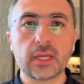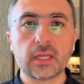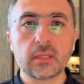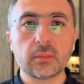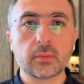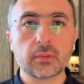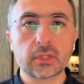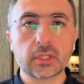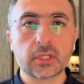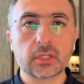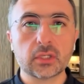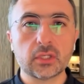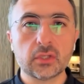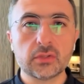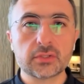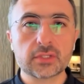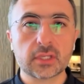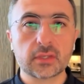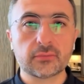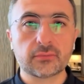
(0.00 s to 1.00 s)
then anybody can
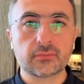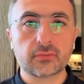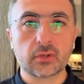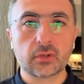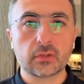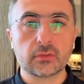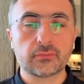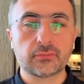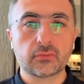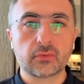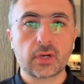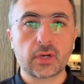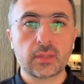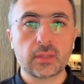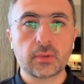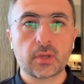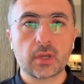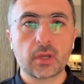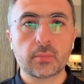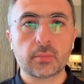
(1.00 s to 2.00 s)
use it for
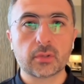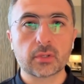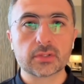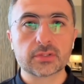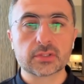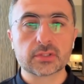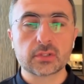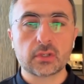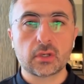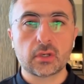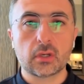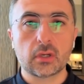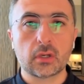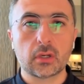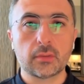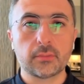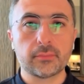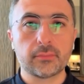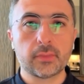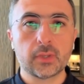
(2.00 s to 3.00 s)
any purpose.
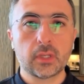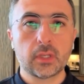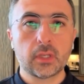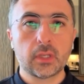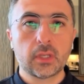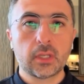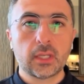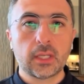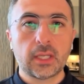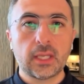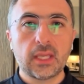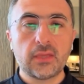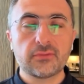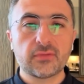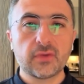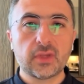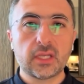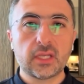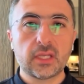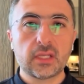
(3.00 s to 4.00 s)

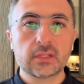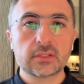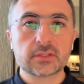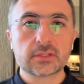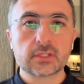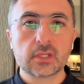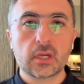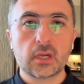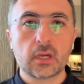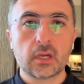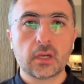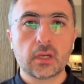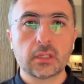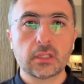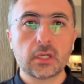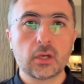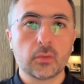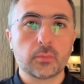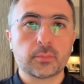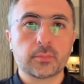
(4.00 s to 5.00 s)
If it is, you
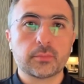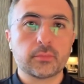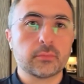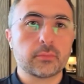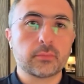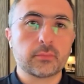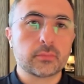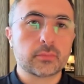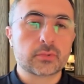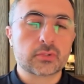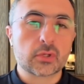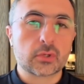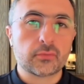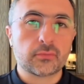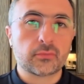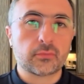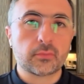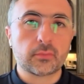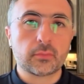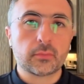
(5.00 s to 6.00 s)
know, sort
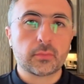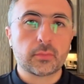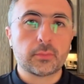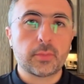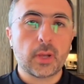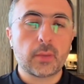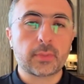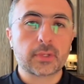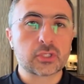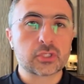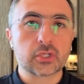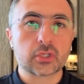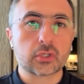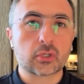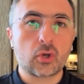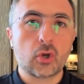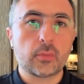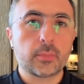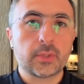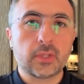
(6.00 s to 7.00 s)
of publisher
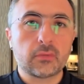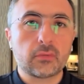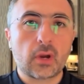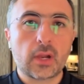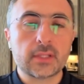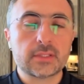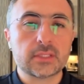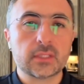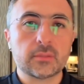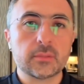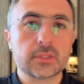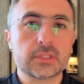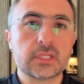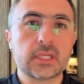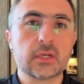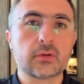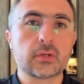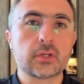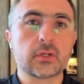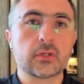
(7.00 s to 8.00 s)
copyrighted
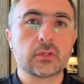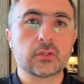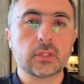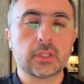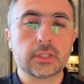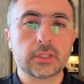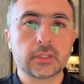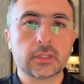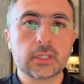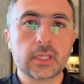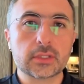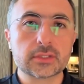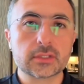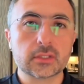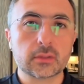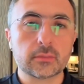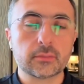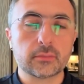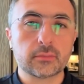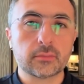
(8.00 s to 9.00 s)
material, and it's
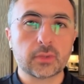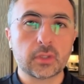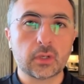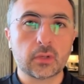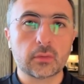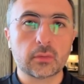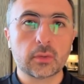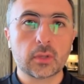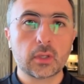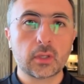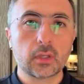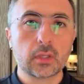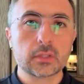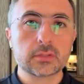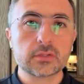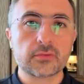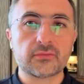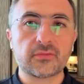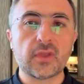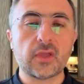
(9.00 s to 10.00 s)
a, you know,
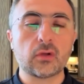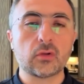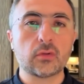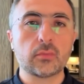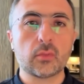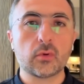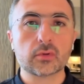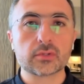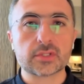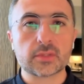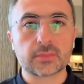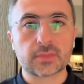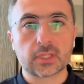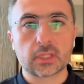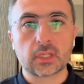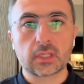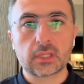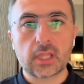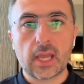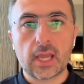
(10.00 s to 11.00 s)
to film or something
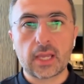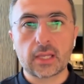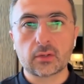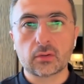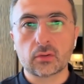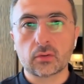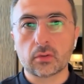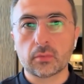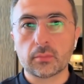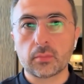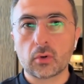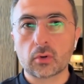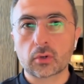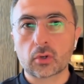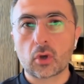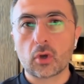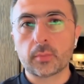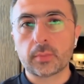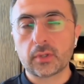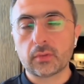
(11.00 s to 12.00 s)
like that, or a
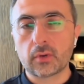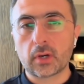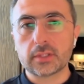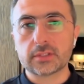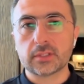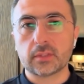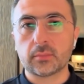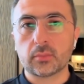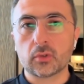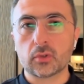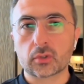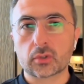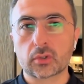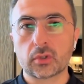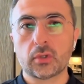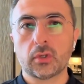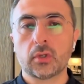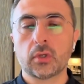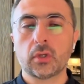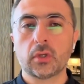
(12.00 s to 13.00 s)
copyrighted book,
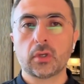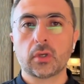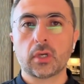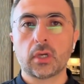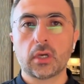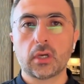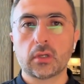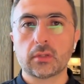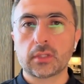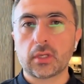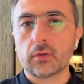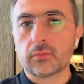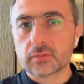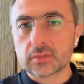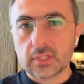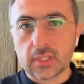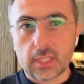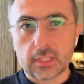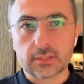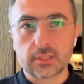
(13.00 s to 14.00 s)
then
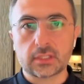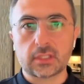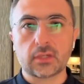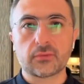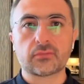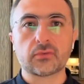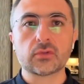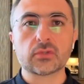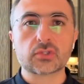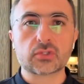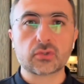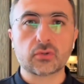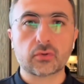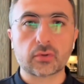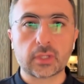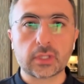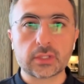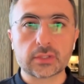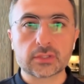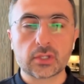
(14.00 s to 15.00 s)
obviously that's a different
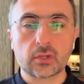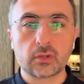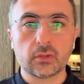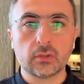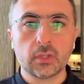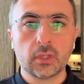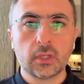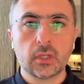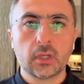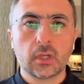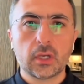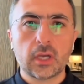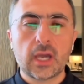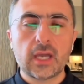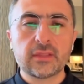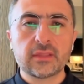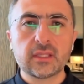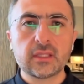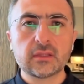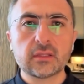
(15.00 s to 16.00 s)
story. So
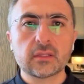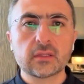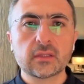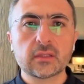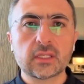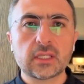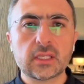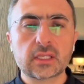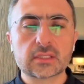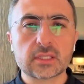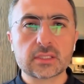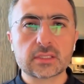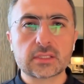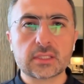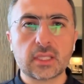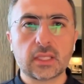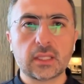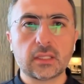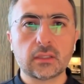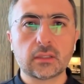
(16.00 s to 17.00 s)
I think that the
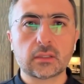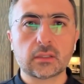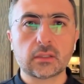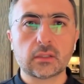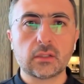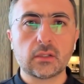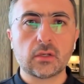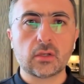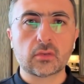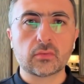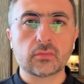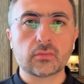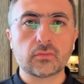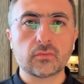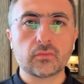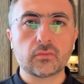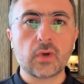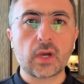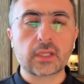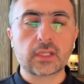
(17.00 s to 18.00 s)
existing, you know,
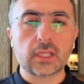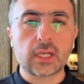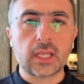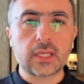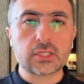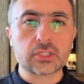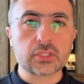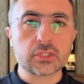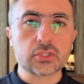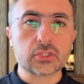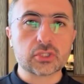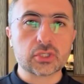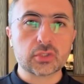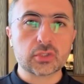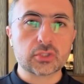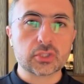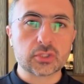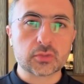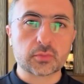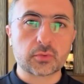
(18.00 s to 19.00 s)
regulations
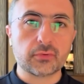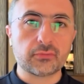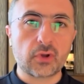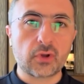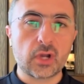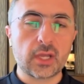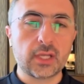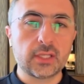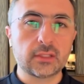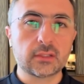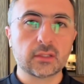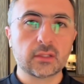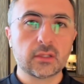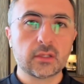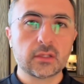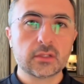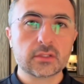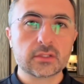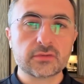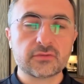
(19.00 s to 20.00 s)
should just provide
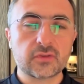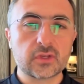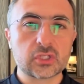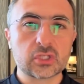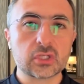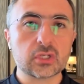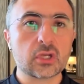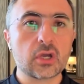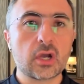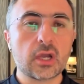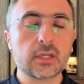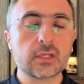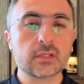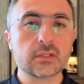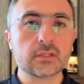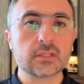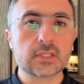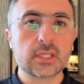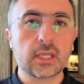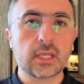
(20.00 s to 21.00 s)
sufficient
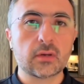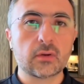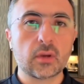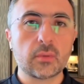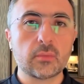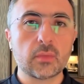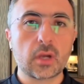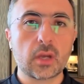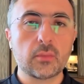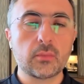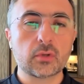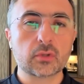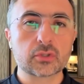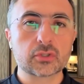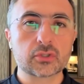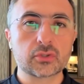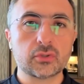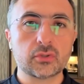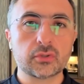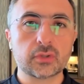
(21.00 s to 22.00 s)
guidance here. I'm not
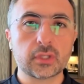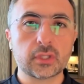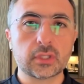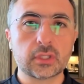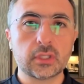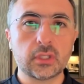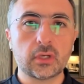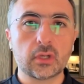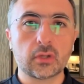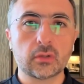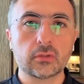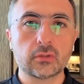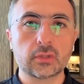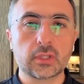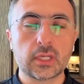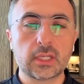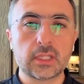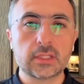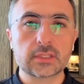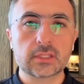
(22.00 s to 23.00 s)
sure that, you know,
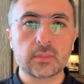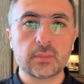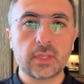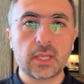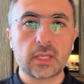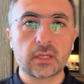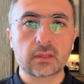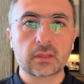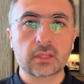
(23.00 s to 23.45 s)
there needs to be